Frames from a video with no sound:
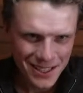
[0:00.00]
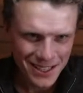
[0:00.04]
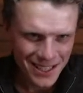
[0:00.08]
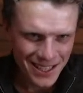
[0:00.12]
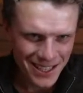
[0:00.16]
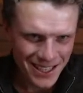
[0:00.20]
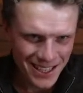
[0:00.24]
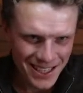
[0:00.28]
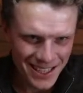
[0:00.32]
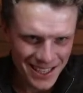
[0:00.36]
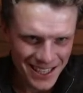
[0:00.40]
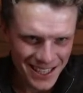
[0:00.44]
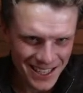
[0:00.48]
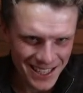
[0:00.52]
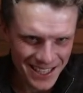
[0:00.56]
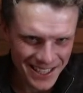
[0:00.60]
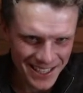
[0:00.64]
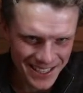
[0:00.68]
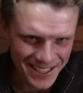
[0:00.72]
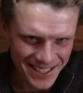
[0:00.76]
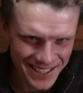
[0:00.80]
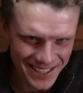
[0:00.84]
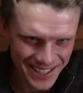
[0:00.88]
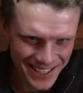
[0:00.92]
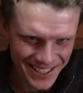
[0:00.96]

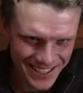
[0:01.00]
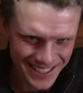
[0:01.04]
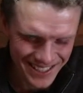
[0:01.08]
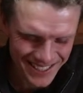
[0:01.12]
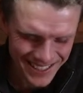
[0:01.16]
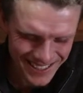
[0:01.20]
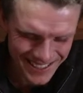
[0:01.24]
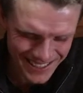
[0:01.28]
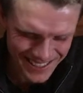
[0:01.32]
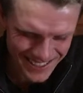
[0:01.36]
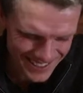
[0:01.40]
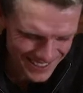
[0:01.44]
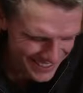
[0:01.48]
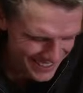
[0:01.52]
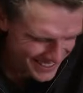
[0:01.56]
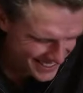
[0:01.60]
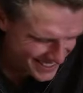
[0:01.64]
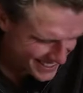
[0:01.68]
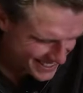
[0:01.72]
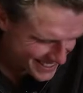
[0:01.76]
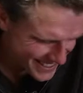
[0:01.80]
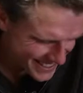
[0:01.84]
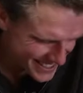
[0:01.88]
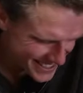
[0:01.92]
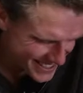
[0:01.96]
And
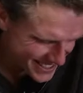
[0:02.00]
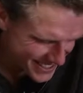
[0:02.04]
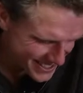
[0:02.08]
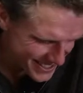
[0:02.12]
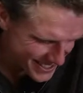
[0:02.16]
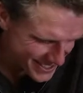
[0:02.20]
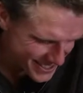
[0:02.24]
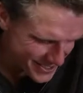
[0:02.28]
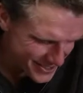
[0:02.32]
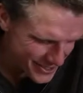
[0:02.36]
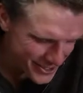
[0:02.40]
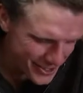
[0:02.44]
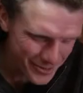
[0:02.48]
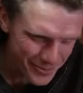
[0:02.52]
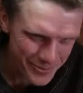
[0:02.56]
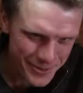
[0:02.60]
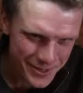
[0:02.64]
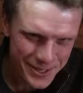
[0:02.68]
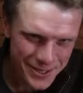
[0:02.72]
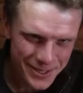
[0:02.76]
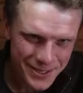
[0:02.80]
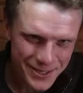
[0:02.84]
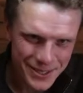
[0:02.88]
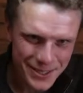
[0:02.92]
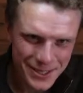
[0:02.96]
Let's not disturb.
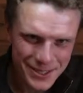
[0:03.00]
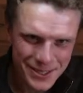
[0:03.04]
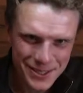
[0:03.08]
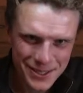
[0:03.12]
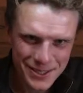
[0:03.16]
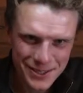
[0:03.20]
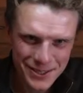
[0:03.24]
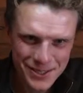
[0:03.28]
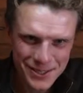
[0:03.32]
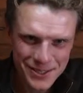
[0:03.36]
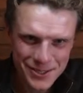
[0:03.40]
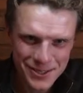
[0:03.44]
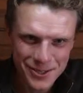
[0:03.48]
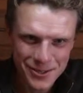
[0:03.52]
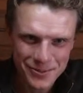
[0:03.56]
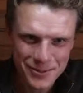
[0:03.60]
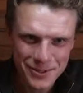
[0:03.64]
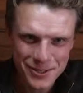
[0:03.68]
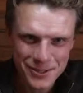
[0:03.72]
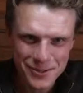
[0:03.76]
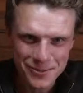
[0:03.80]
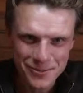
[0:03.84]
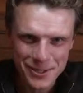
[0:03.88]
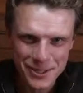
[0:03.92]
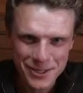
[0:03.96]
Let's not disturb it
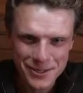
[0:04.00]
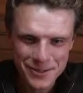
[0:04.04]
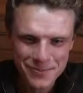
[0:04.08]
too much.